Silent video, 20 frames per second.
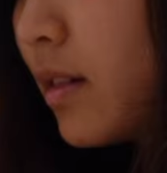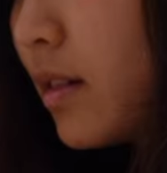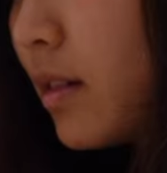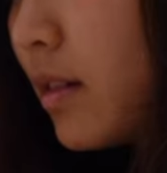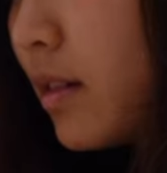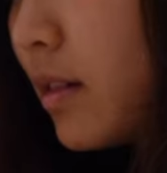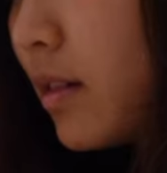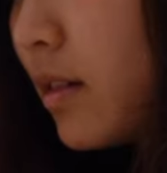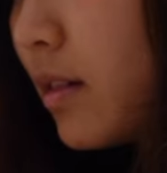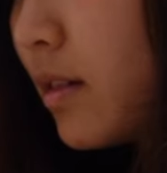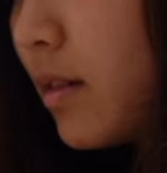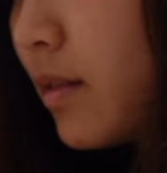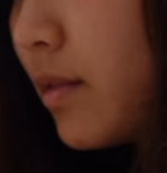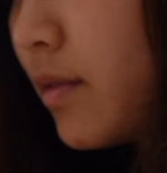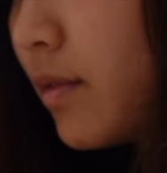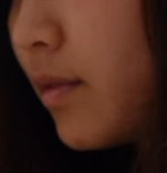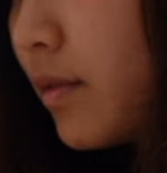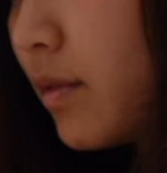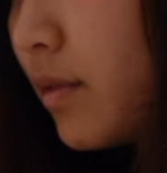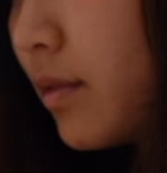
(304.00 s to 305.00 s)

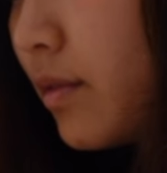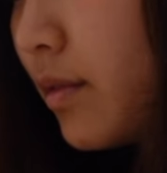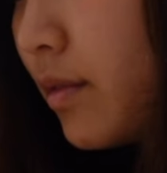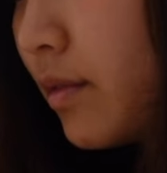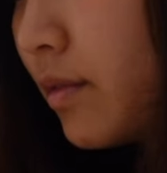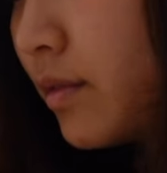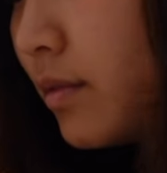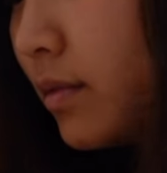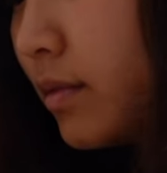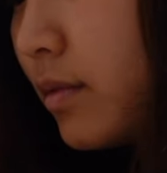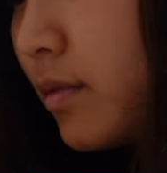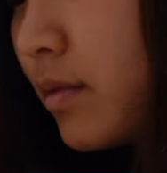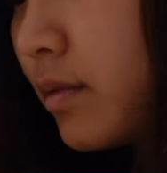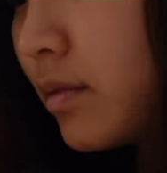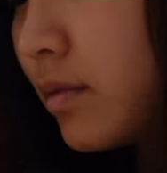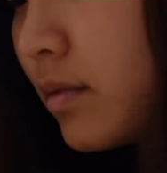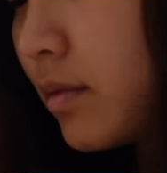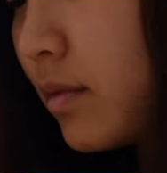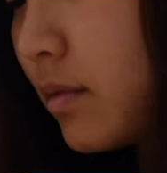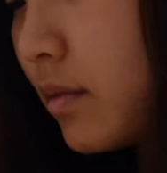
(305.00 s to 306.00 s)

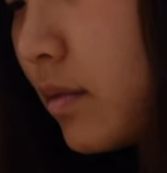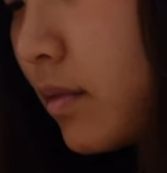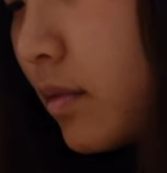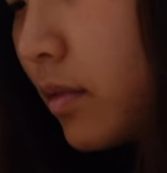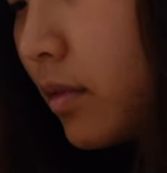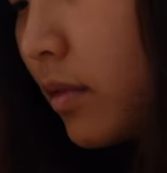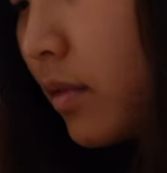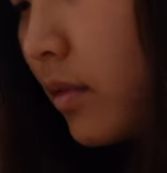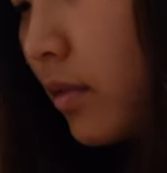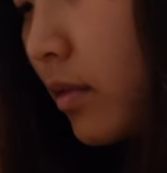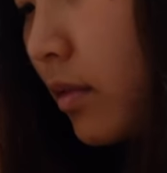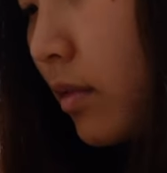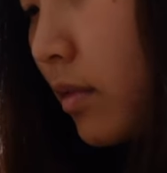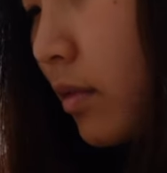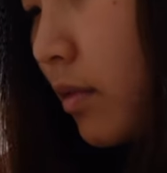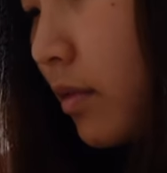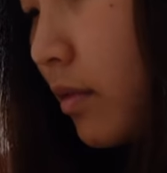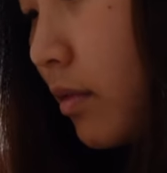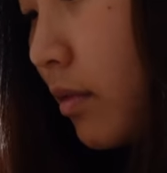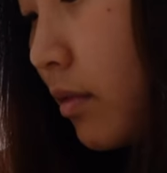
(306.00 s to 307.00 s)

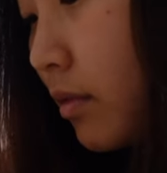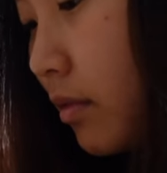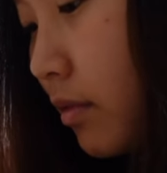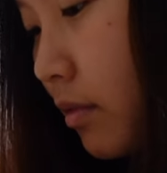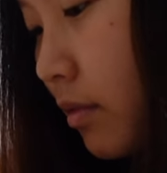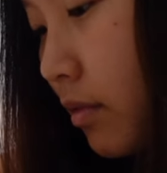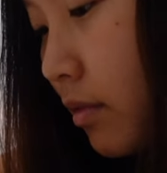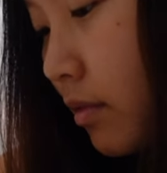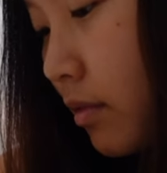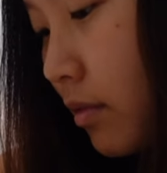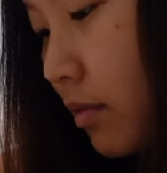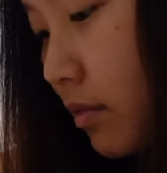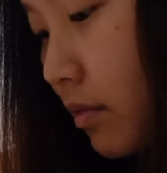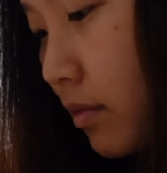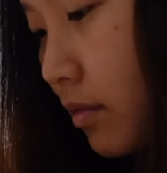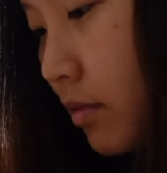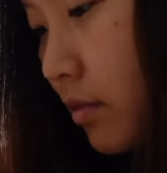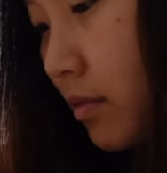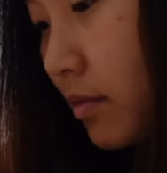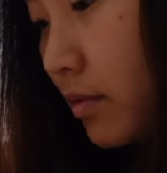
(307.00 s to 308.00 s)

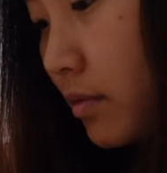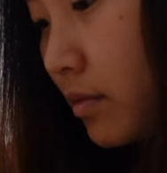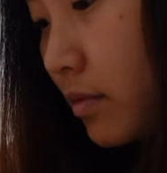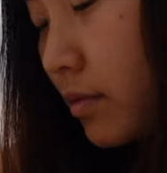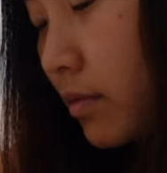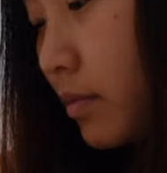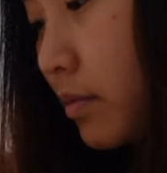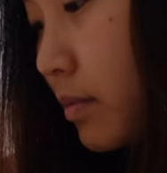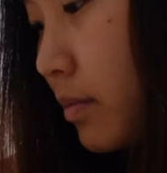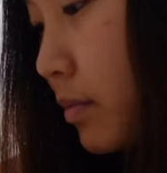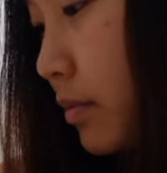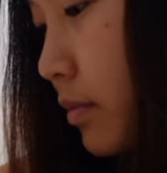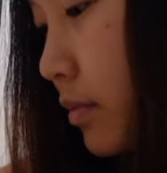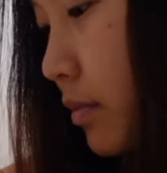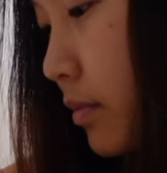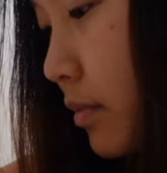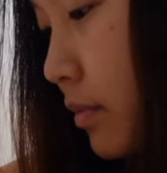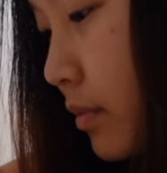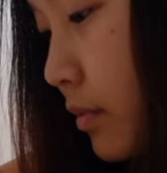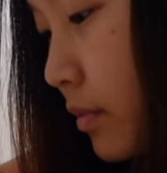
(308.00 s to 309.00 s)

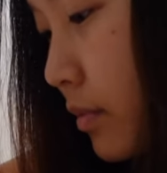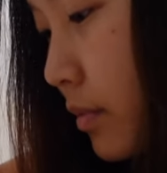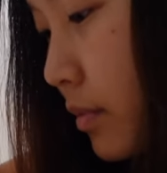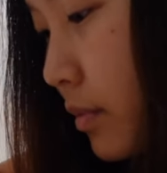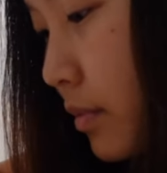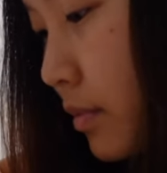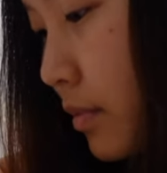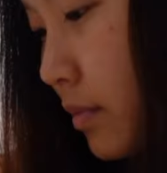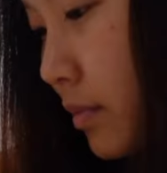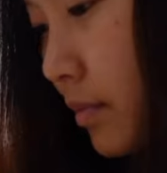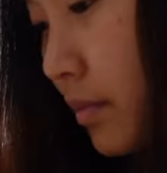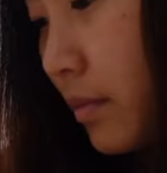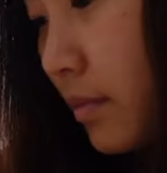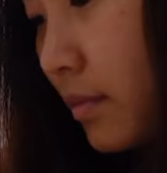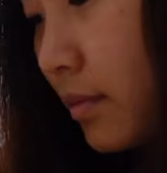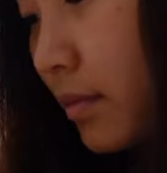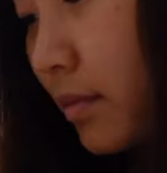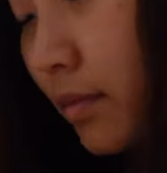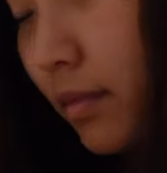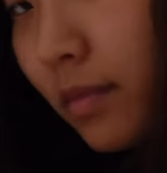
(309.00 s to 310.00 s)

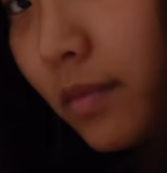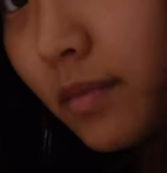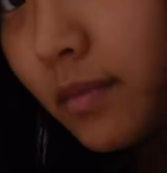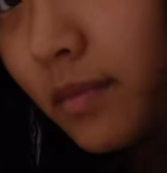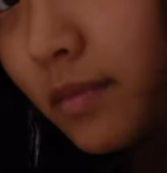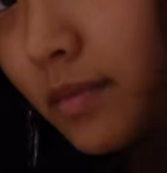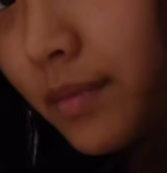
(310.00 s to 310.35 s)
(silence)